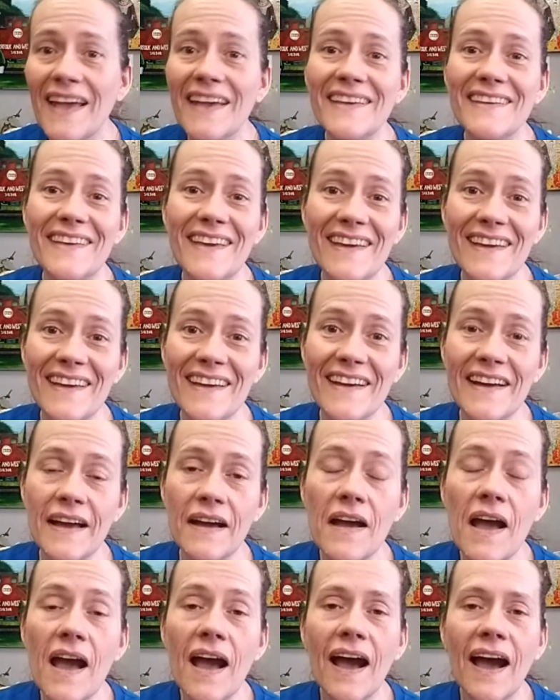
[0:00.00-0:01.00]
yeah,
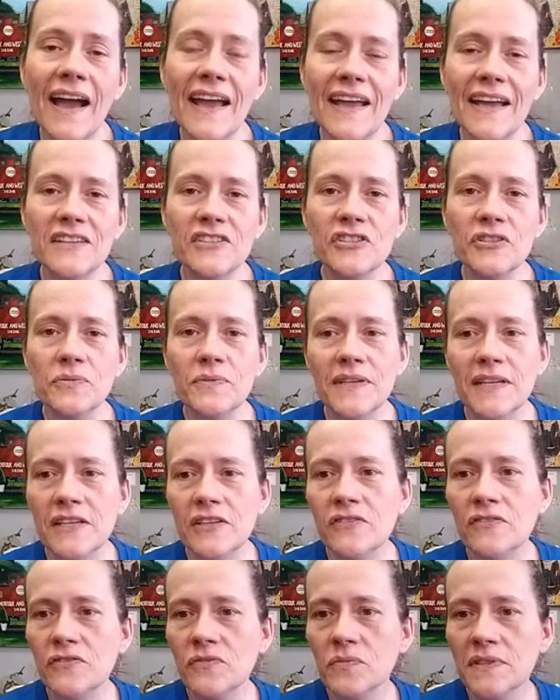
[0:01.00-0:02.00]
I have, you know what I
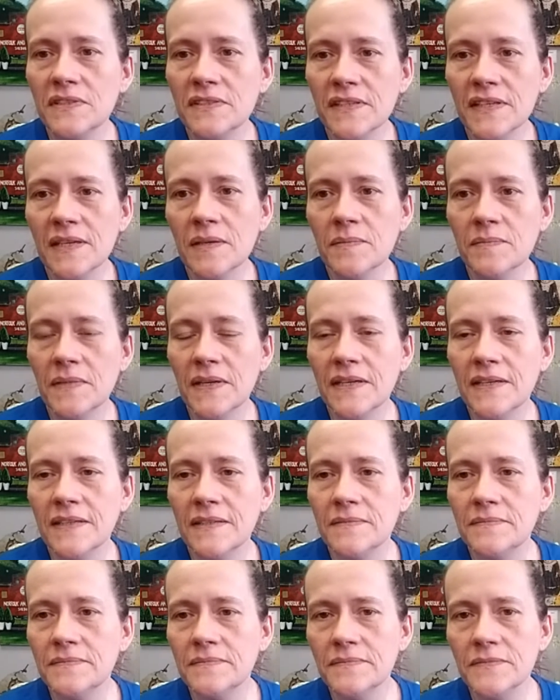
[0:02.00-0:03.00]
used one time,
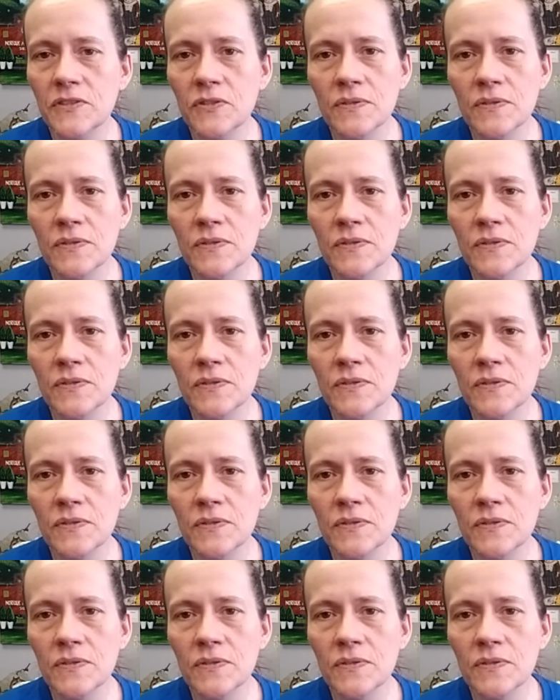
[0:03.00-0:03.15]
um,